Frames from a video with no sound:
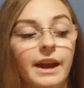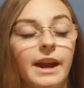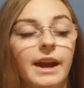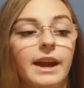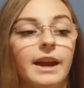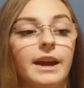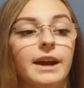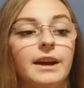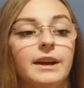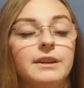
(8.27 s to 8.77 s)

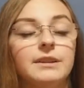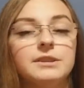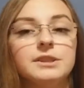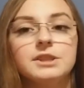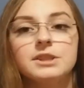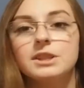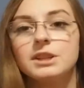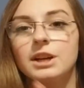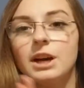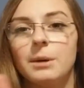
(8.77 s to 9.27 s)
and
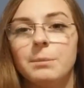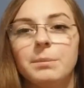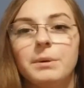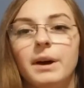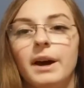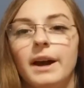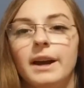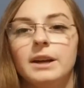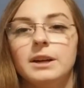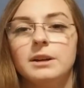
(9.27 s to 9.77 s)
just a couple
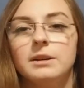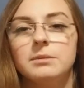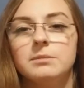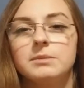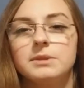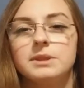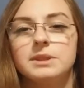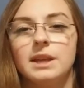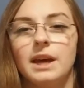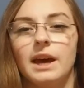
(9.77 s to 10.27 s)

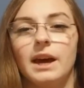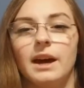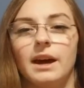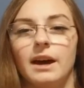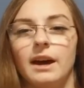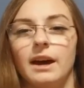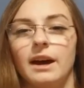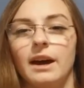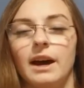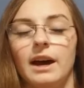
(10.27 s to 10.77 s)
items
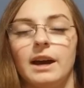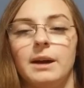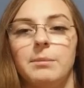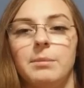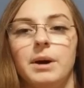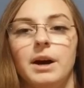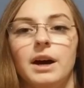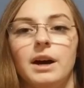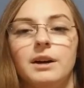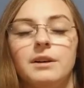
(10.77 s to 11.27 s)
that I
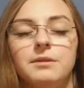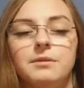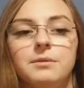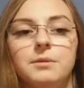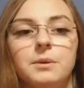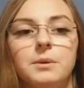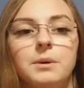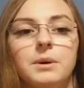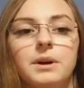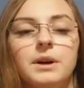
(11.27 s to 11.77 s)
bought
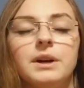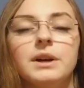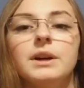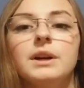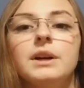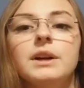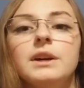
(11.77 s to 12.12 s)
for